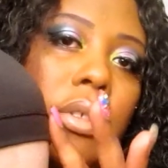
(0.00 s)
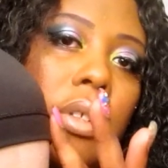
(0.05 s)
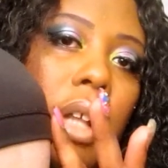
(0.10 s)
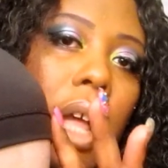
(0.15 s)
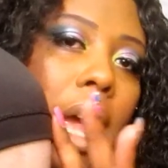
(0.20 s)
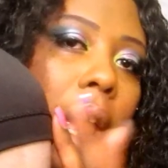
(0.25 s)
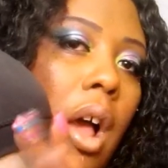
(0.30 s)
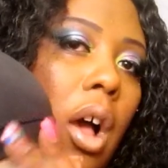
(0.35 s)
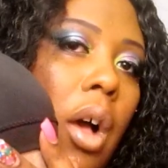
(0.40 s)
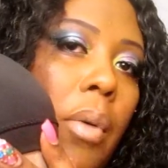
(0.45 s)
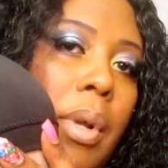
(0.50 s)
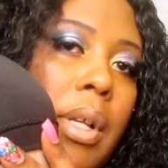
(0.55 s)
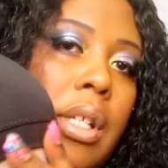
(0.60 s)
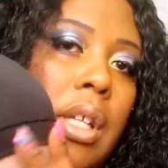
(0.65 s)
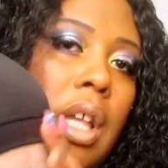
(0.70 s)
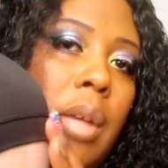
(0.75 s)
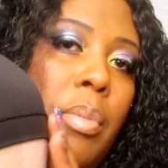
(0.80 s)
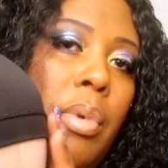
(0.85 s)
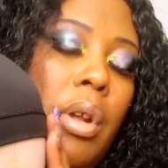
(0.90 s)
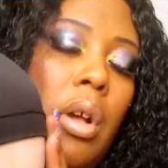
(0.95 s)
I always
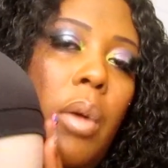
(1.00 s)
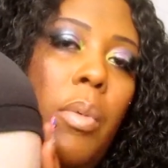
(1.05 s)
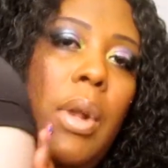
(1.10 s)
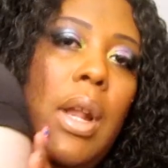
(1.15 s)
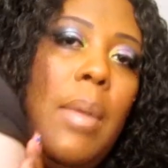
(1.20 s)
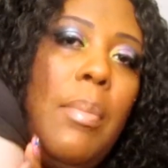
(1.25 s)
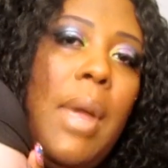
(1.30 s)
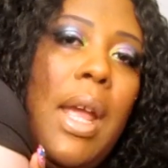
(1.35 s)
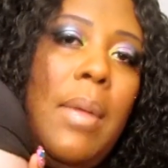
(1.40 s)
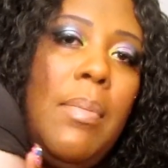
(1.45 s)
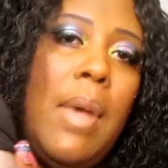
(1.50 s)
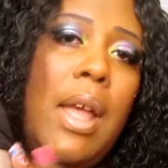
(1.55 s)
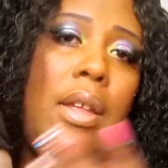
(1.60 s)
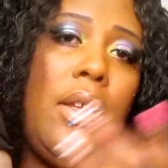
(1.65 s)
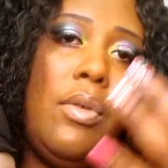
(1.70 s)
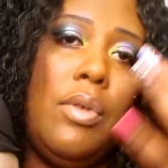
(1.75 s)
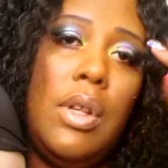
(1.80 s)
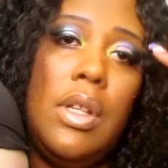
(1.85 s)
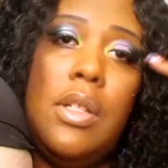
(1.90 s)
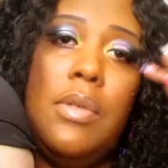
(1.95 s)
keep it on when I make my
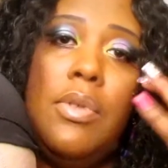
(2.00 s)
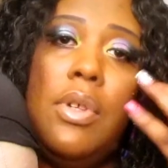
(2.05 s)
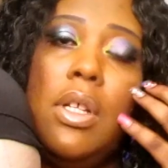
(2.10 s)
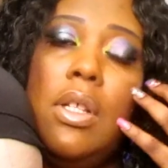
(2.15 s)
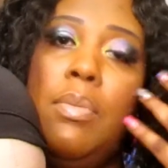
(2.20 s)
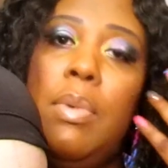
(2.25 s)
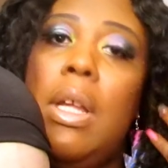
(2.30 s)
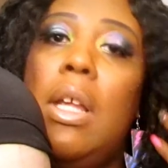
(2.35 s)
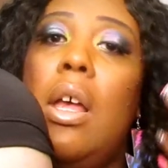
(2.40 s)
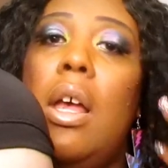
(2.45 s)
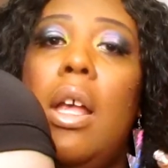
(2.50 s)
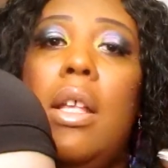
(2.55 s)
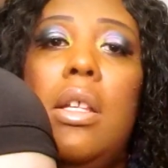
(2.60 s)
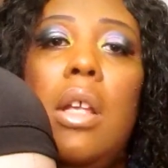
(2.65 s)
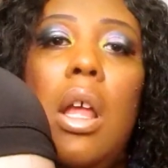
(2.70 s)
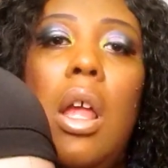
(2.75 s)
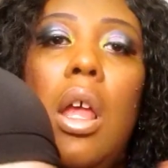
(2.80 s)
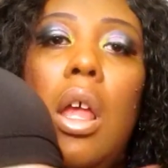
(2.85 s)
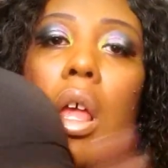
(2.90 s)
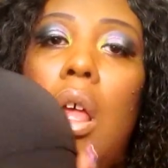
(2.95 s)
units, just because
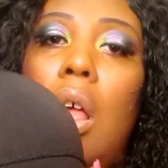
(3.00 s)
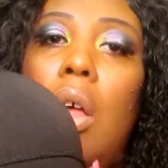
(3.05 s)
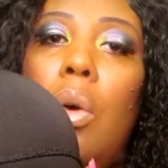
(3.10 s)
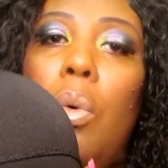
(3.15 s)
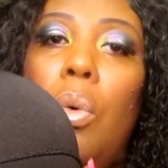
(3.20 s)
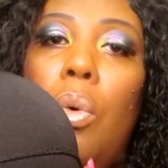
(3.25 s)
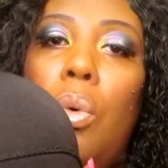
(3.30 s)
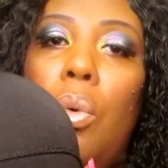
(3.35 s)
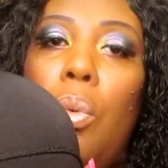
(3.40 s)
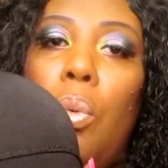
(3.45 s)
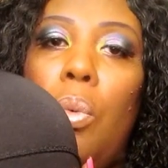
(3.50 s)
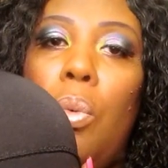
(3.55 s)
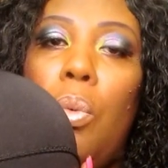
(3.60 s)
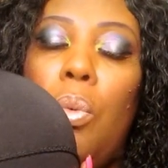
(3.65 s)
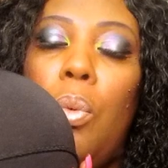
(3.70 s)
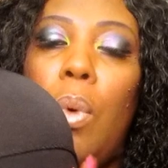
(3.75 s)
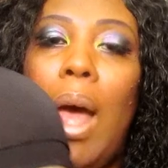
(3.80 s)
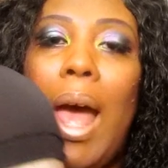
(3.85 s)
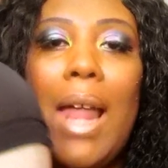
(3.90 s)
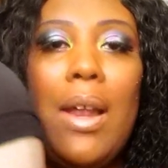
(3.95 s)

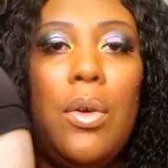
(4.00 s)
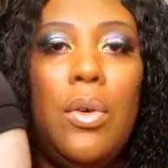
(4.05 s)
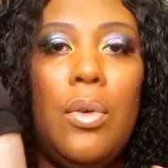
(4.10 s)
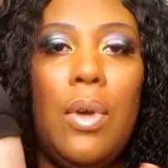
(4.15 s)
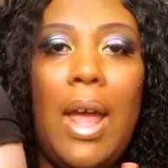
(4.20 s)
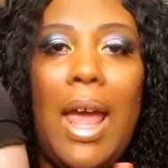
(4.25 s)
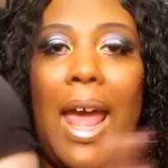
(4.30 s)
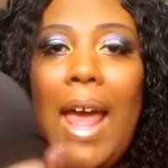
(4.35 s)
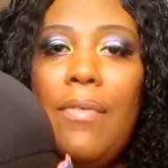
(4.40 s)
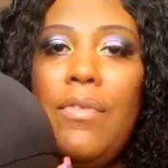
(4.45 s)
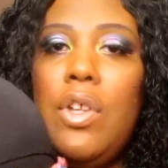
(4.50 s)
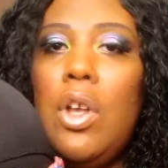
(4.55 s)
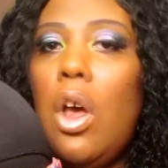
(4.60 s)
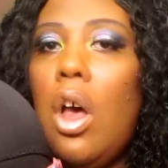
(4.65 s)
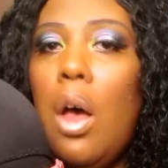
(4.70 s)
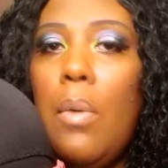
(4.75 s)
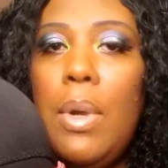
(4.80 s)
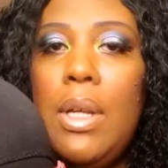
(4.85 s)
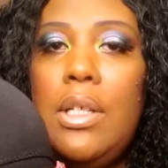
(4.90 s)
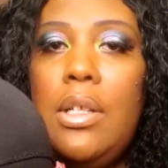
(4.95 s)
I don't have to
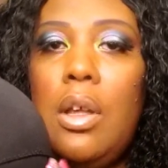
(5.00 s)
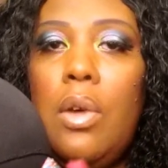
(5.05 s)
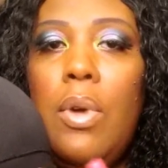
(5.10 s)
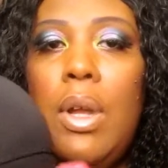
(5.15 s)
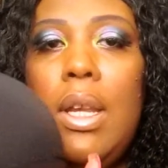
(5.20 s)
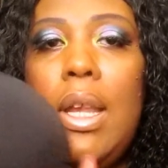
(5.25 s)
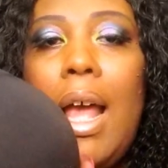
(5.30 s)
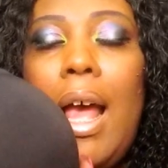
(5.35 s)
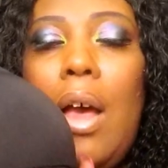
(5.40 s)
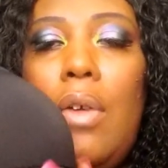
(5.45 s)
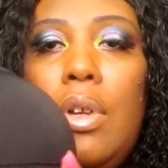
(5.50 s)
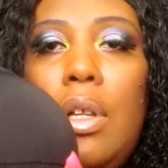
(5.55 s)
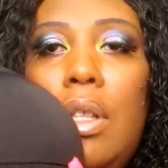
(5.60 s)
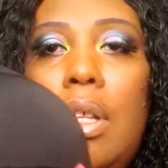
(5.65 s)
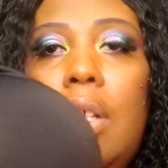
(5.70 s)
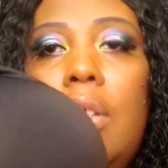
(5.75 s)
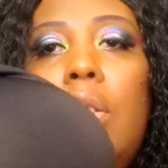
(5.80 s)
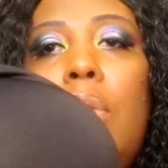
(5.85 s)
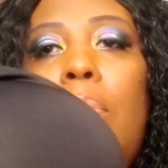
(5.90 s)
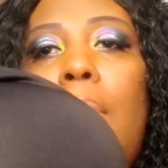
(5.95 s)
always sew it down, and
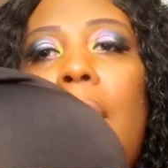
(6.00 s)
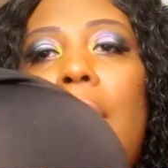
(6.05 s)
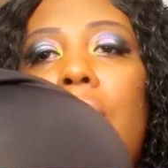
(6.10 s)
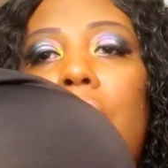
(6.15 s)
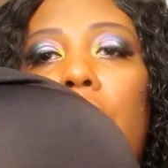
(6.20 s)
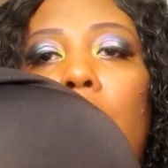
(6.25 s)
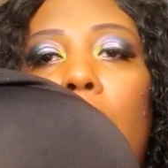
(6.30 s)
this will make sure